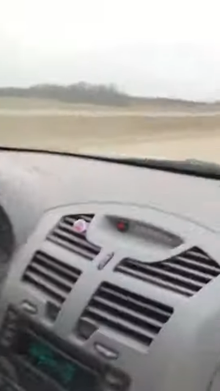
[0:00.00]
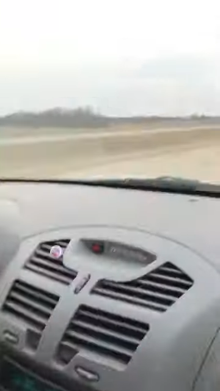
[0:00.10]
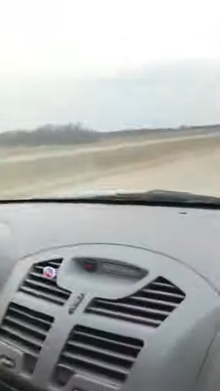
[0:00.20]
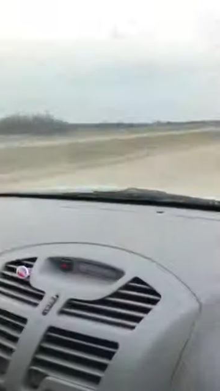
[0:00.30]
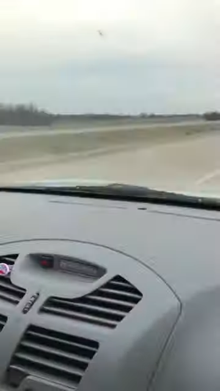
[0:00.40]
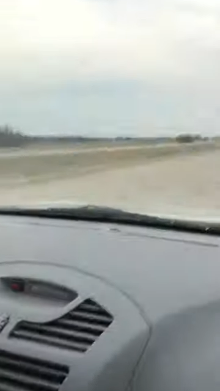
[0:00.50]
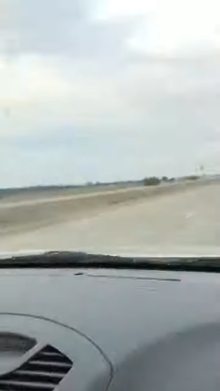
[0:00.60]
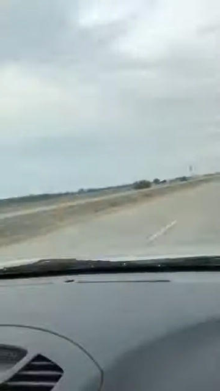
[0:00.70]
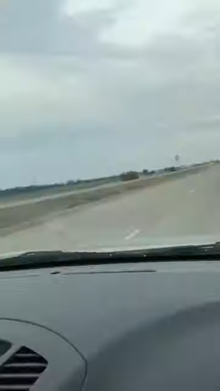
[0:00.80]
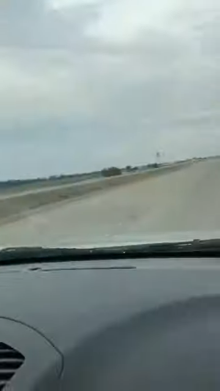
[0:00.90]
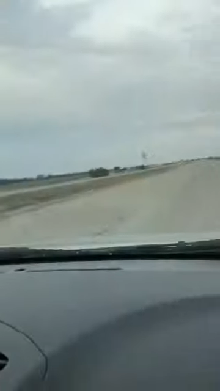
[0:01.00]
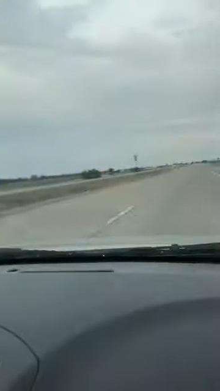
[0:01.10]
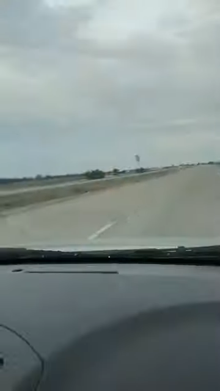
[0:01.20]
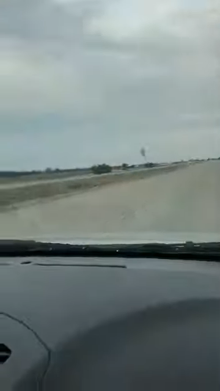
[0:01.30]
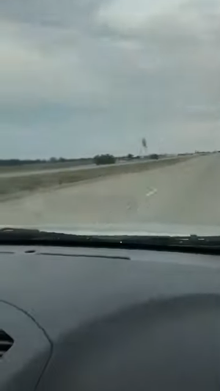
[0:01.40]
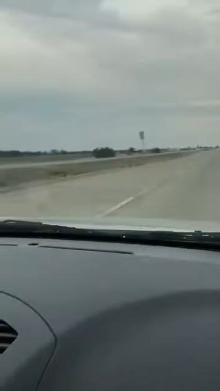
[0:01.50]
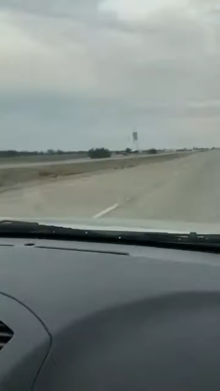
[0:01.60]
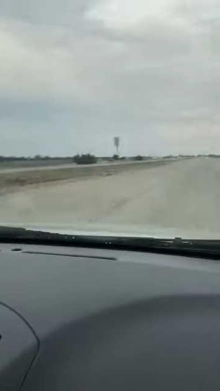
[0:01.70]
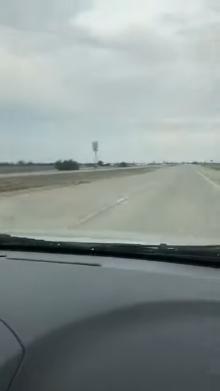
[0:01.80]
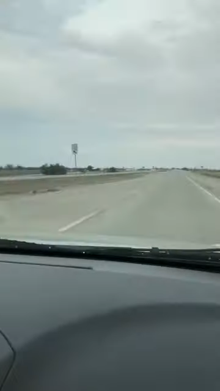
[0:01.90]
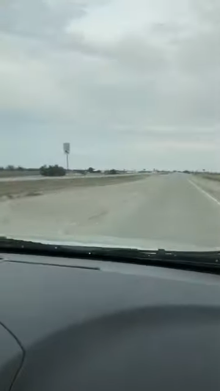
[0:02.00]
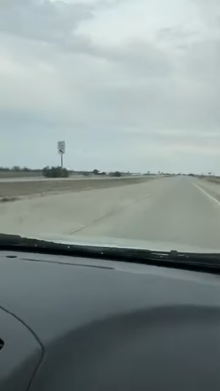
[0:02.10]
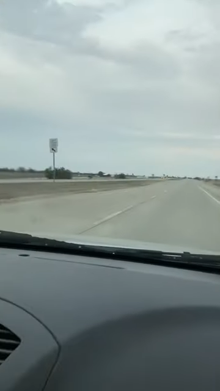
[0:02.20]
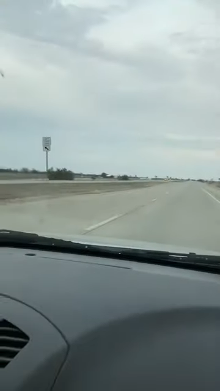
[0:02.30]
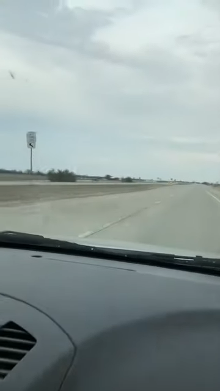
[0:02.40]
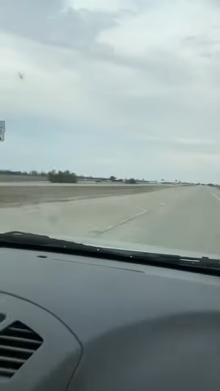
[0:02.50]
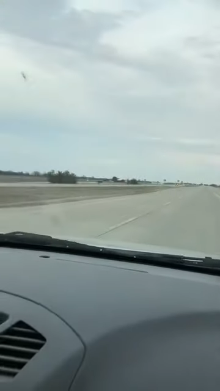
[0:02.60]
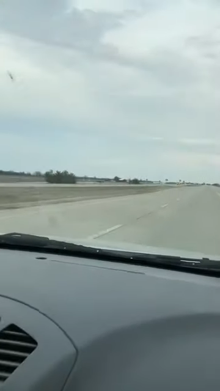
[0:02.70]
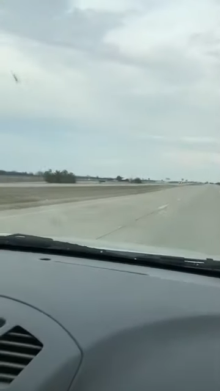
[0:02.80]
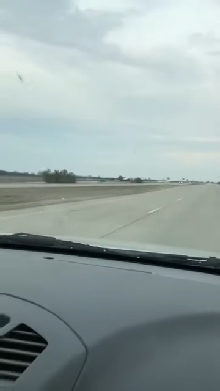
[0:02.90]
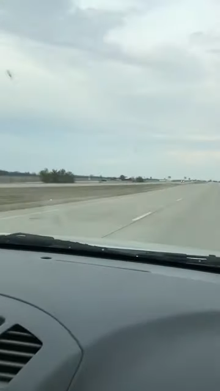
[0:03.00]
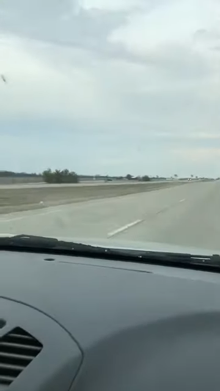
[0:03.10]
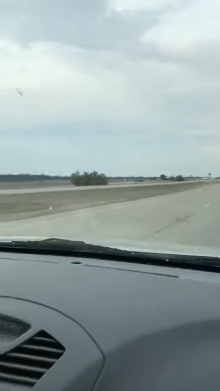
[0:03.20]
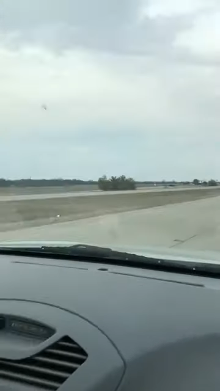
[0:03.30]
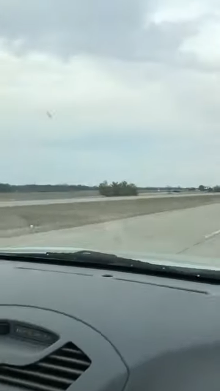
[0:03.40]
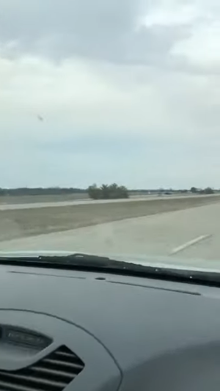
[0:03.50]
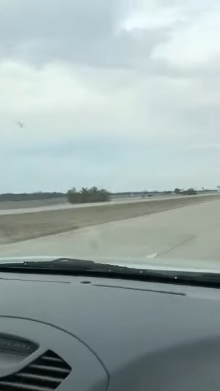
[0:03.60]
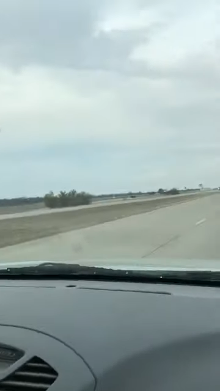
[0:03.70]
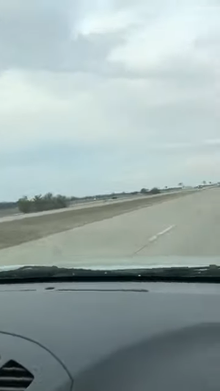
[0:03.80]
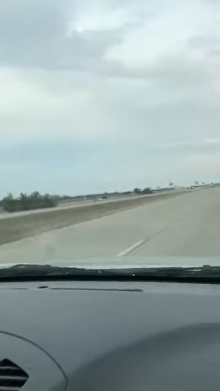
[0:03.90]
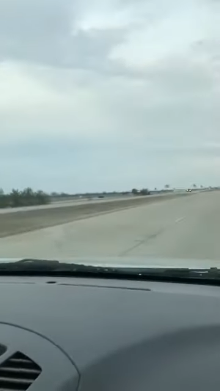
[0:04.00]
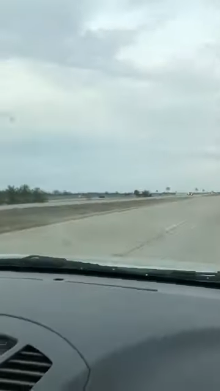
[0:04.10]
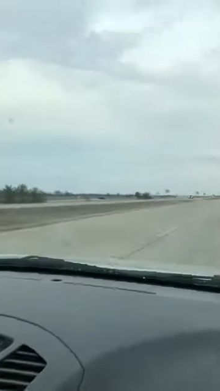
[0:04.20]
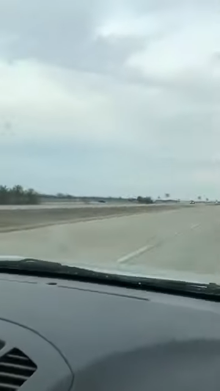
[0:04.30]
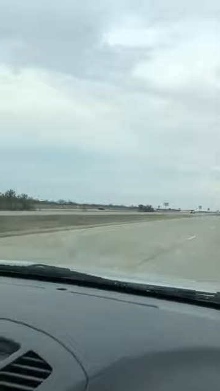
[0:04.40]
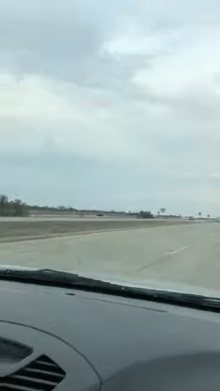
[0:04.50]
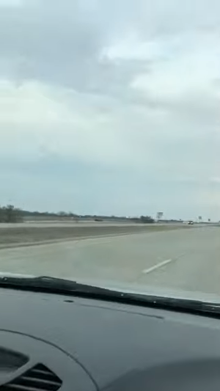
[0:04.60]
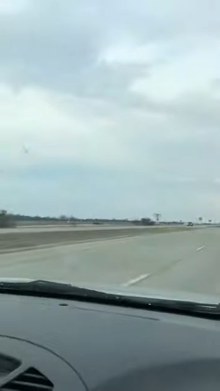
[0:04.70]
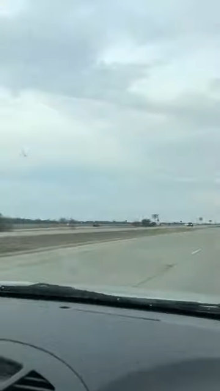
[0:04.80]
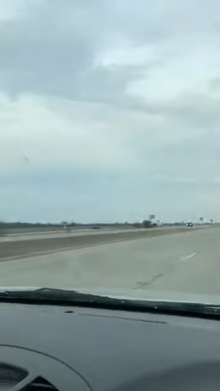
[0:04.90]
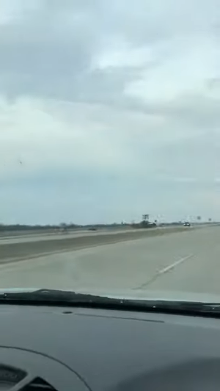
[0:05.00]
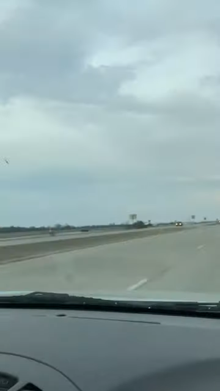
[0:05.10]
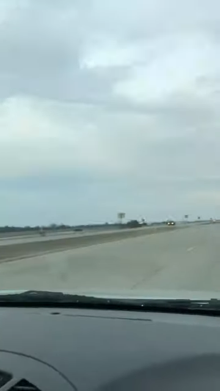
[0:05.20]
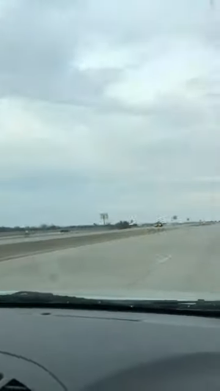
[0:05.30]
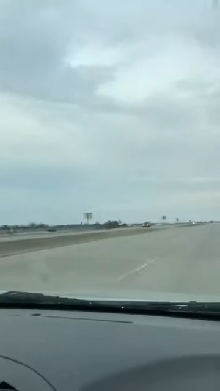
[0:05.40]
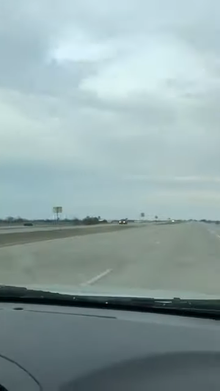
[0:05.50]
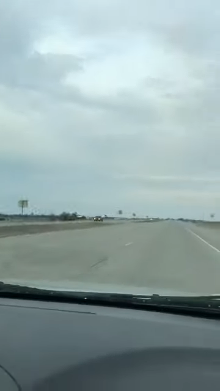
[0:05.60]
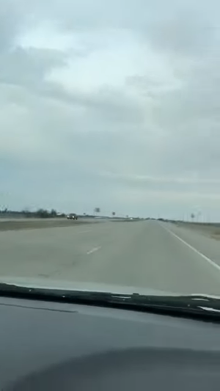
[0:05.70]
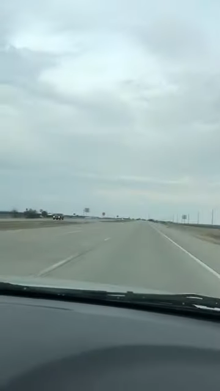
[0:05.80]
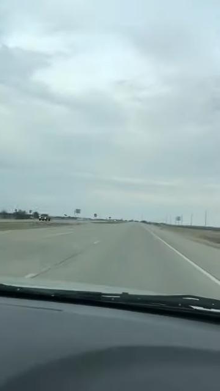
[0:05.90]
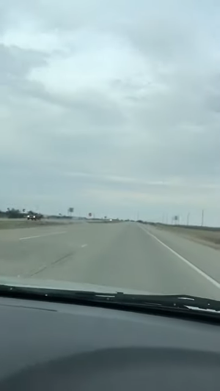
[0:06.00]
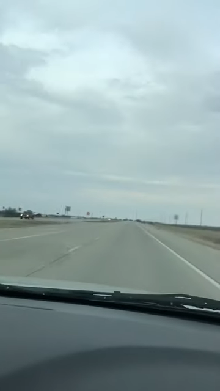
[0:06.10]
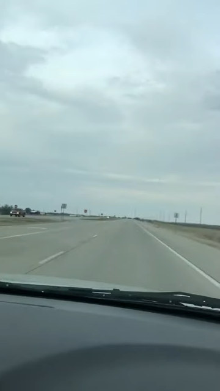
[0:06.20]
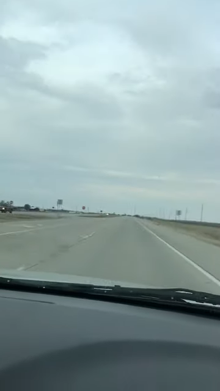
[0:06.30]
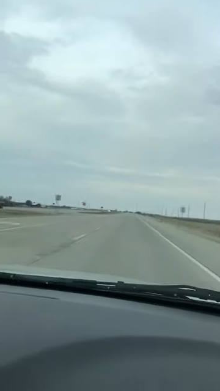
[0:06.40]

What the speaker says: [unreadable: no face in view]